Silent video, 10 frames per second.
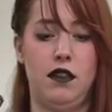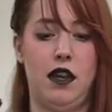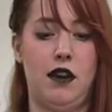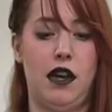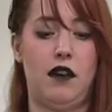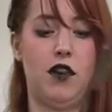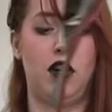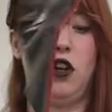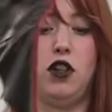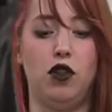now have
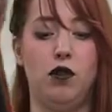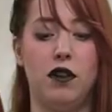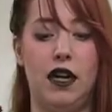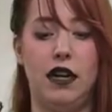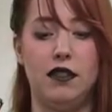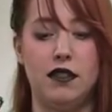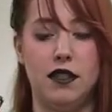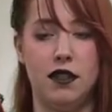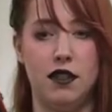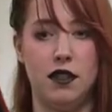a
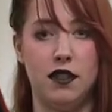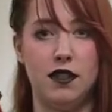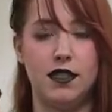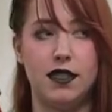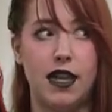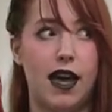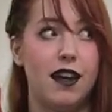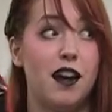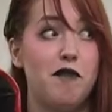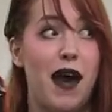glorious
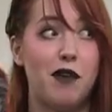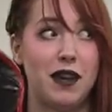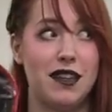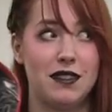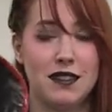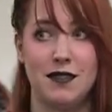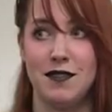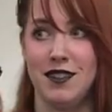set of bat wings.